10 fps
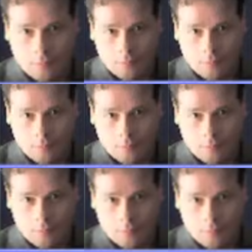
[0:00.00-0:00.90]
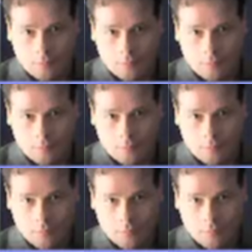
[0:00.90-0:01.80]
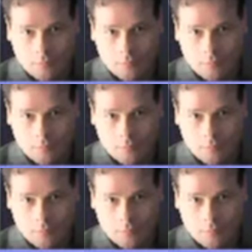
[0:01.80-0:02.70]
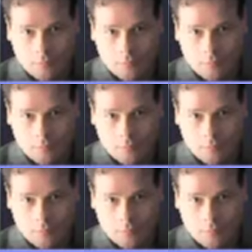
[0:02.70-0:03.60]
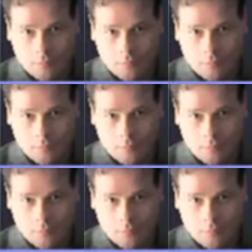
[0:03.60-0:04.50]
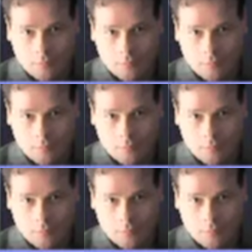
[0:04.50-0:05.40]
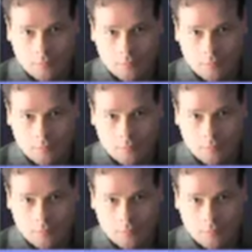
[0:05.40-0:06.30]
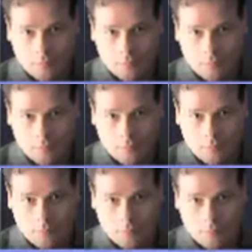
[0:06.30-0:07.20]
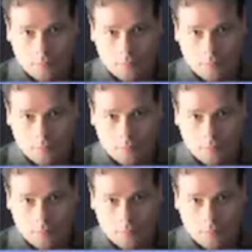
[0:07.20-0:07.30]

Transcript: (not speaking)